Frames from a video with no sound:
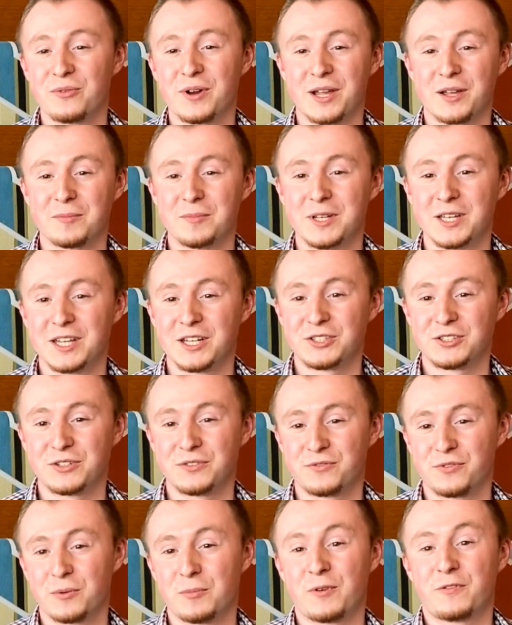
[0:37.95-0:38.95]

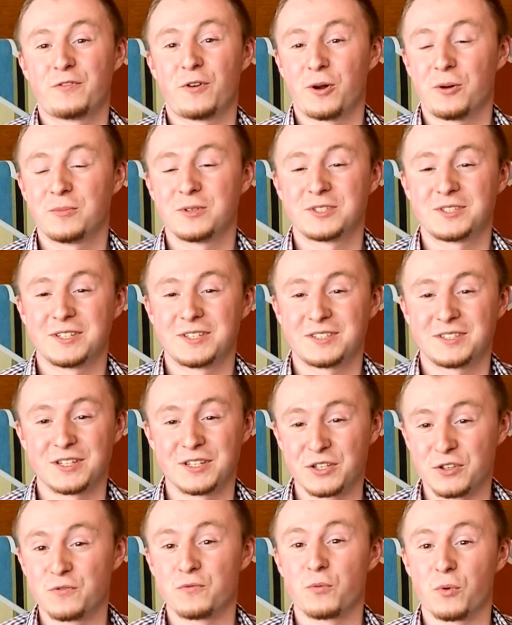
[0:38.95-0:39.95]
recommendation from a pharmacist
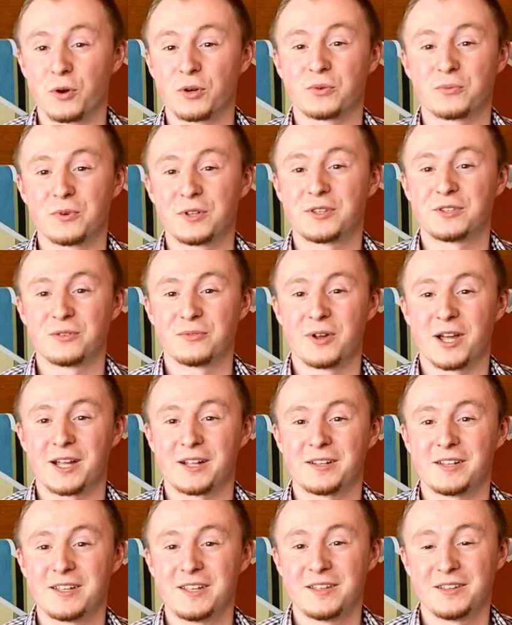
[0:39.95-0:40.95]
that you've worked with
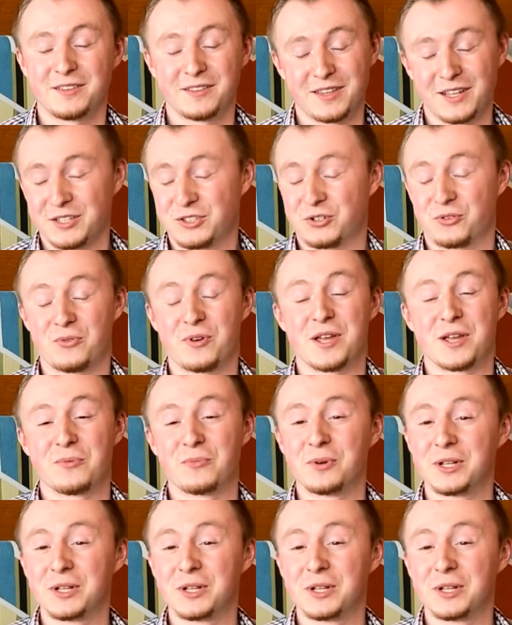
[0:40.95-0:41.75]
directly, that's great.